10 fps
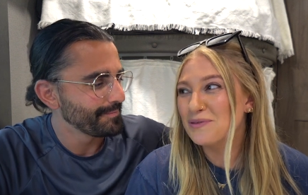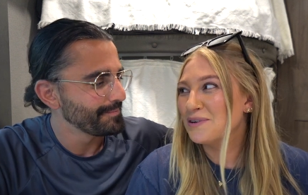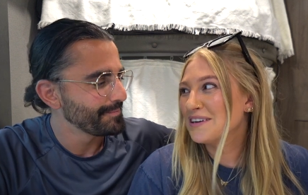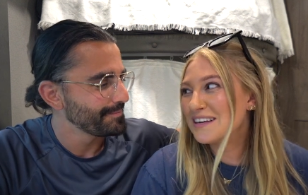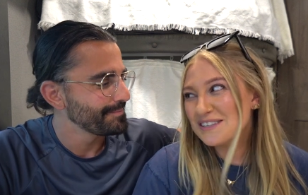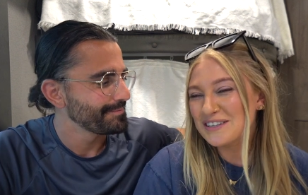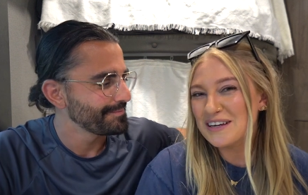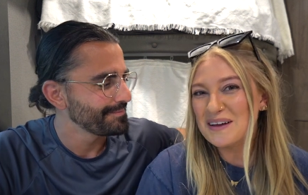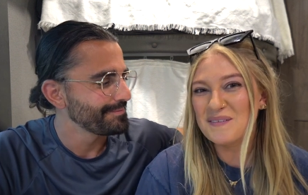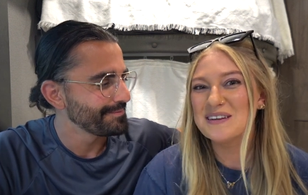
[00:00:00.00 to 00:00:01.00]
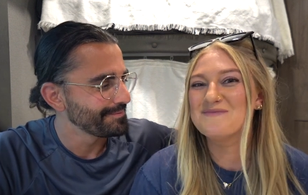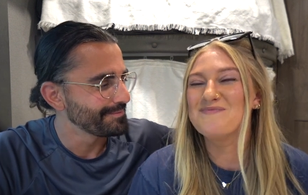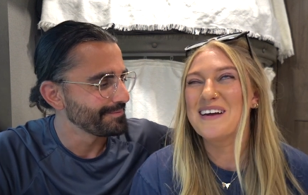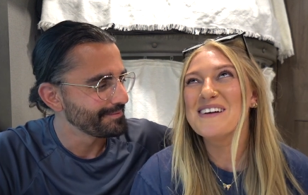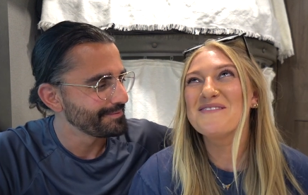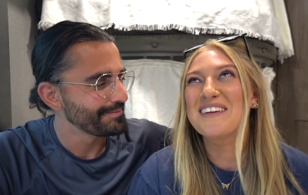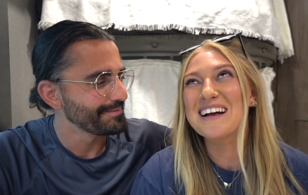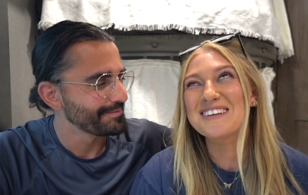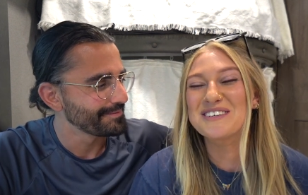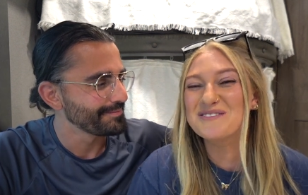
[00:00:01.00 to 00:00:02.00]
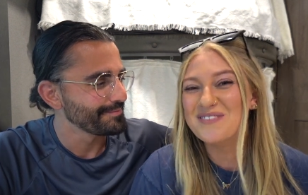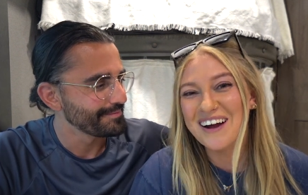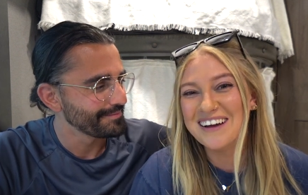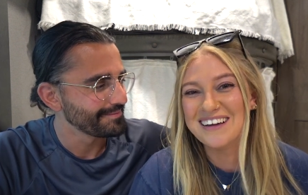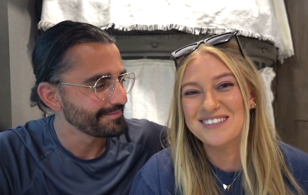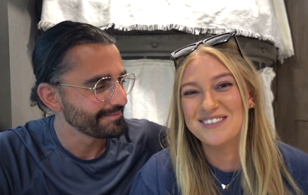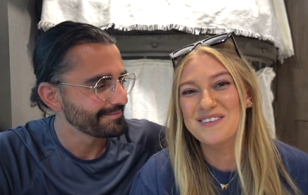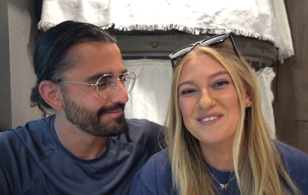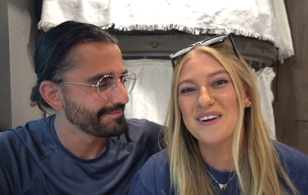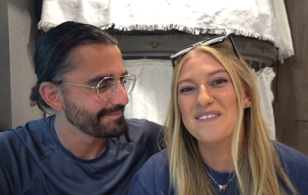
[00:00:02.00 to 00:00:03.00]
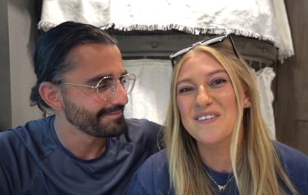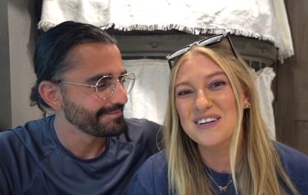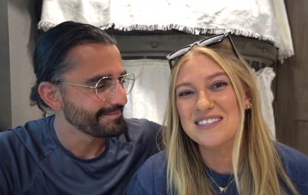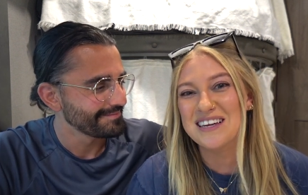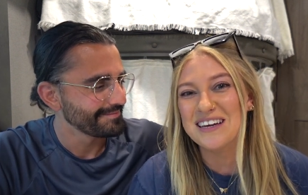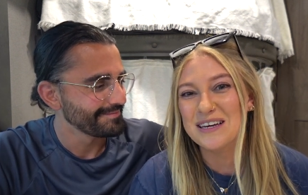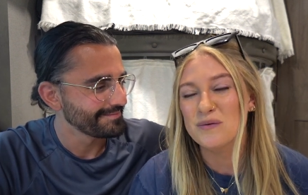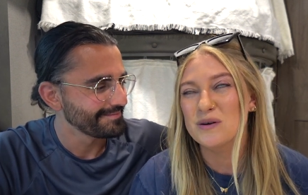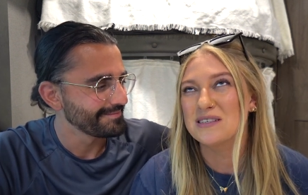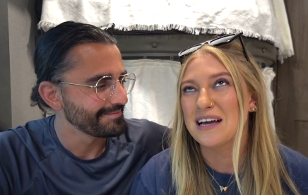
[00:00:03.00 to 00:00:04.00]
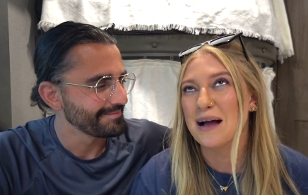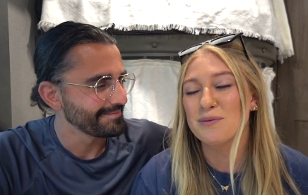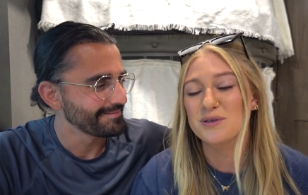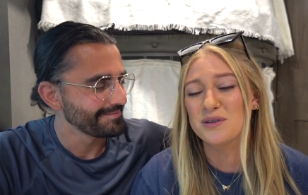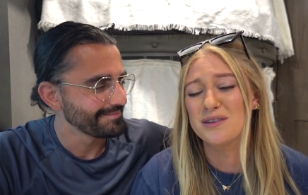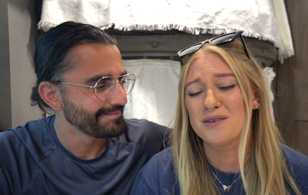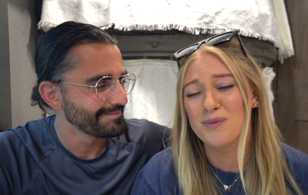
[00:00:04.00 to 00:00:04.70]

Speaker 1: before yesterday was Banff National Park. Yesterday was our first day. It was absolutely the